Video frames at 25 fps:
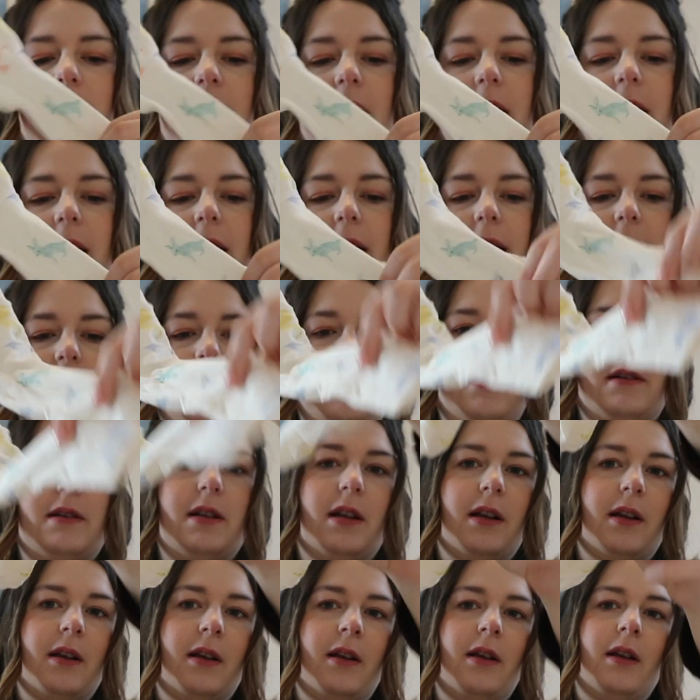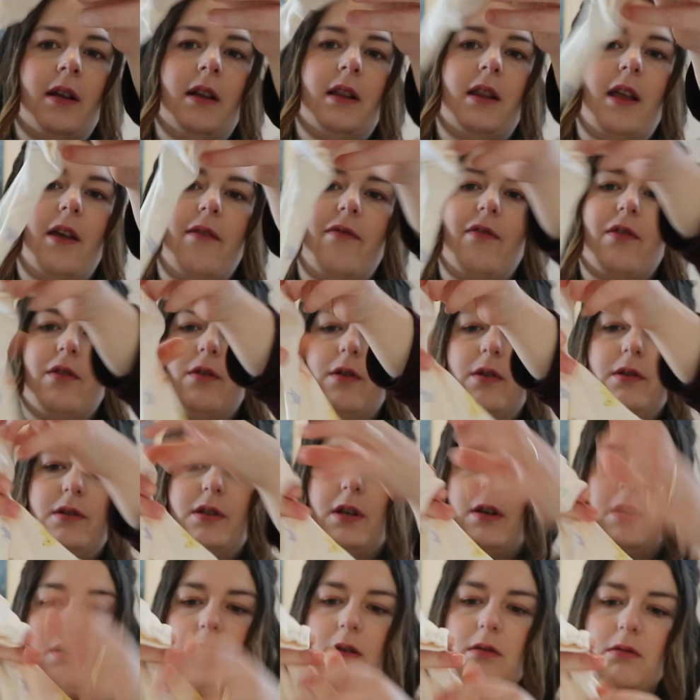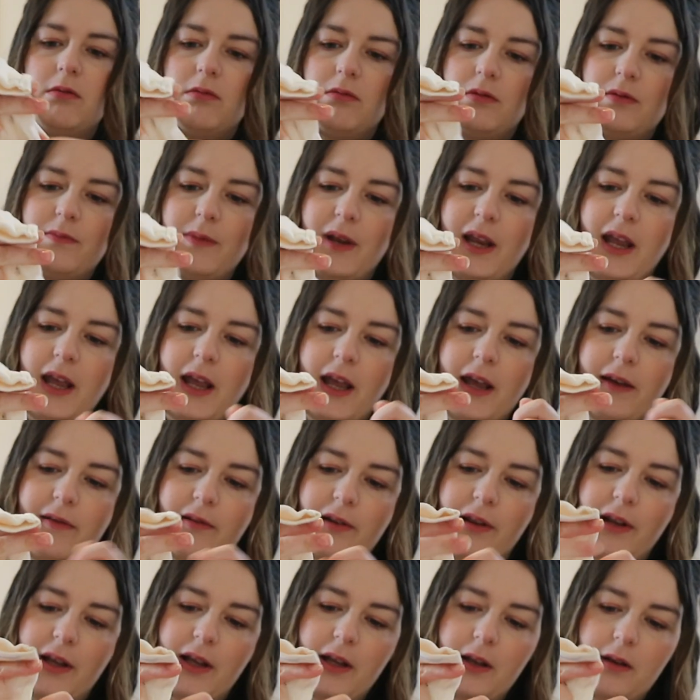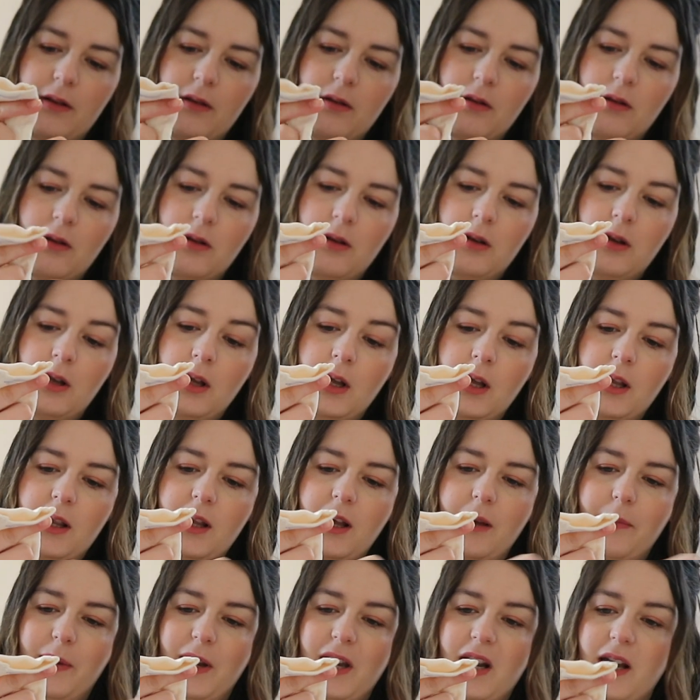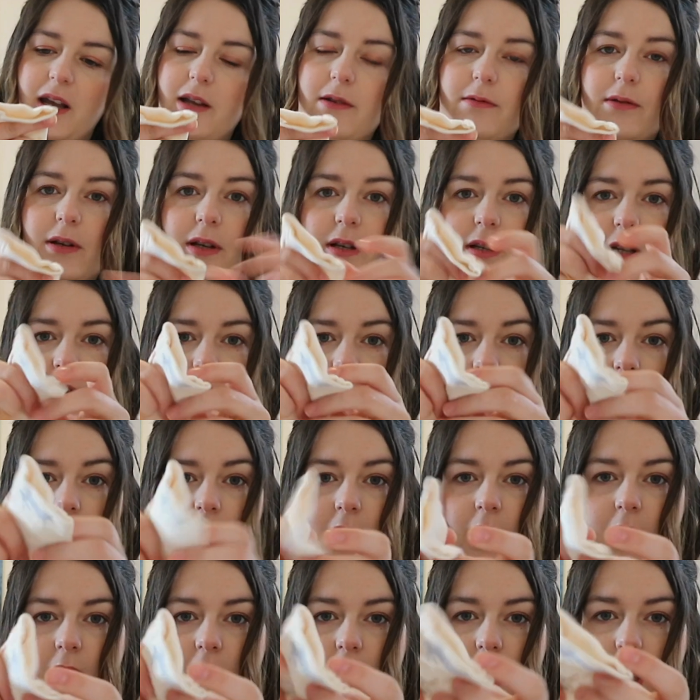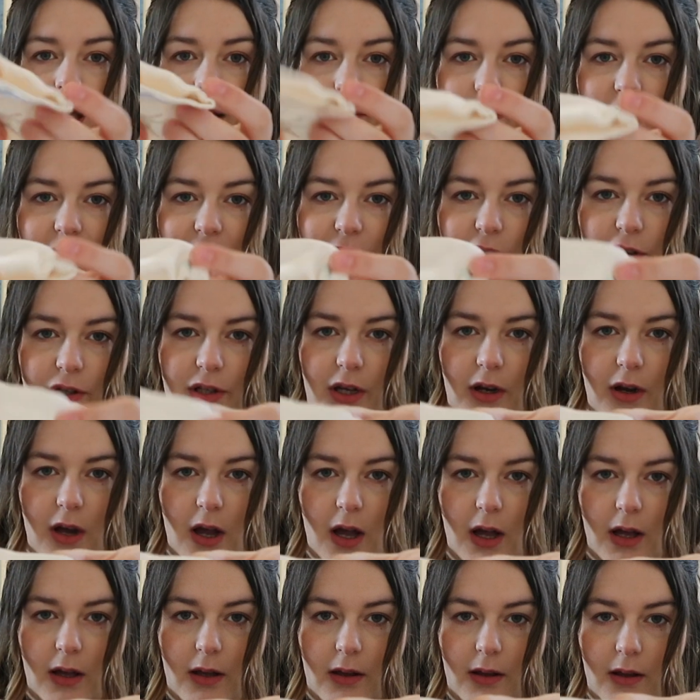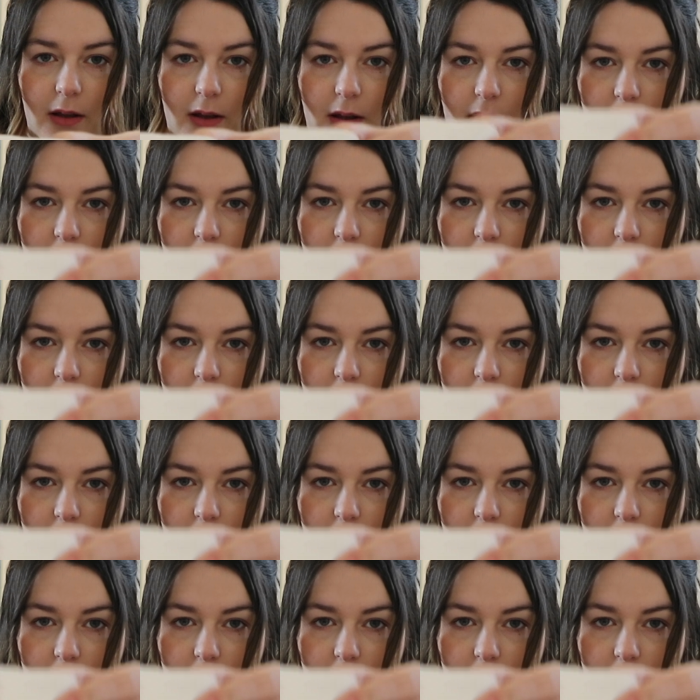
and they've also got, oh, my hair on that. That'll be nice, won't it? They've also got